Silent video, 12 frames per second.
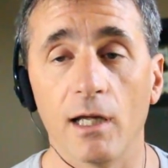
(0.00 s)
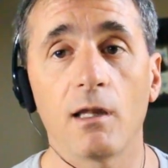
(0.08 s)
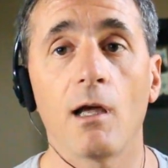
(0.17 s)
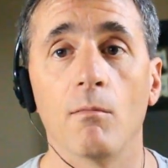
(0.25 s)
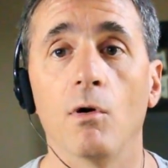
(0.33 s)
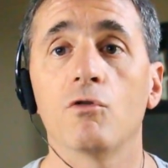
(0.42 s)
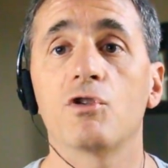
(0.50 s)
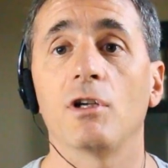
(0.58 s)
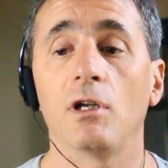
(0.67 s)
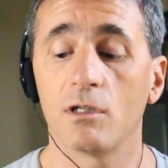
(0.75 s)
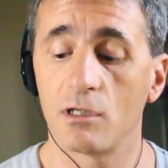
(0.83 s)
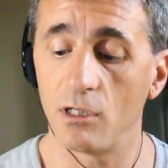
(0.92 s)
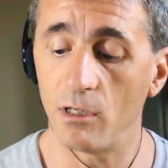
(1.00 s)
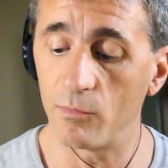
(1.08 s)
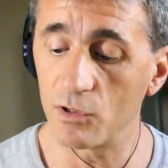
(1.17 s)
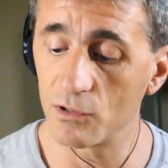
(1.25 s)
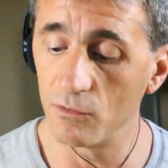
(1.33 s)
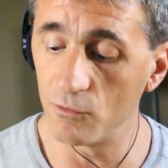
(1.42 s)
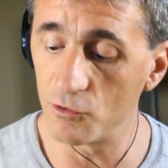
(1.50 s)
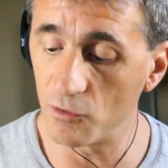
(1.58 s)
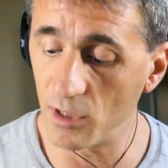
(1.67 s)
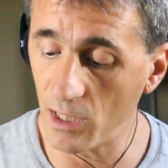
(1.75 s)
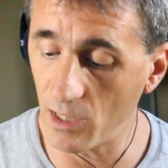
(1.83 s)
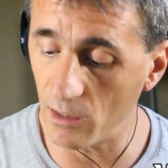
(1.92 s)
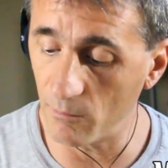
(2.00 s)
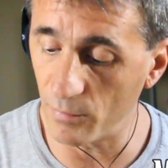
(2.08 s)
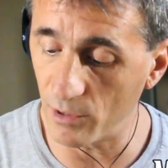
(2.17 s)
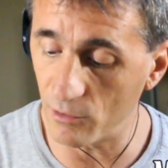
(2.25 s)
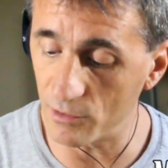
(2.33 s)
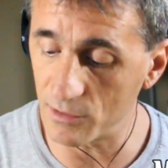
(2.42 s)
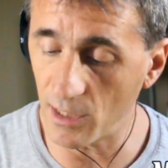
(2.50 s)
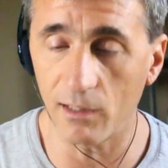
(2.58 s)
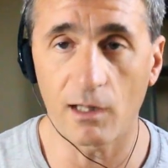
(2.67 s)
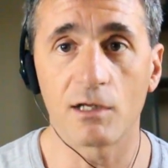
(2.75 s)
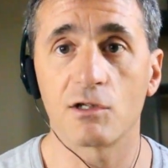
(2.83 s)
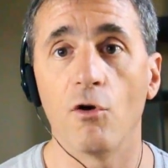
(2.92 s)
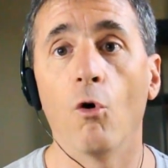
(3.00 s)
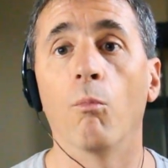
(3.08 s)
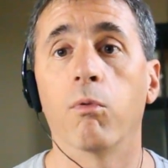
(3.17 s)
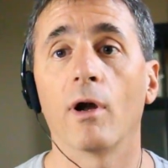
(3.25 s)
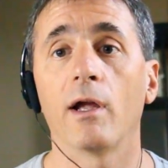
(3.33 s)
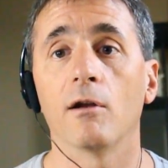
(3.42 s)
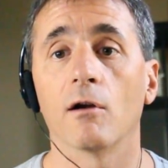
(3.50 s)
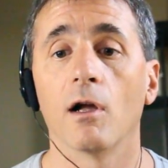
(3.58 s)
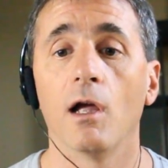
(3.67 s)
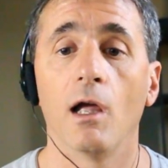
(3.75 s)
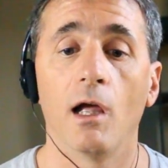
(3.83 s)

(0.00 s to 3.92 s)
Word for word: get that motion into them as soon as you can, because that's a no-brainer,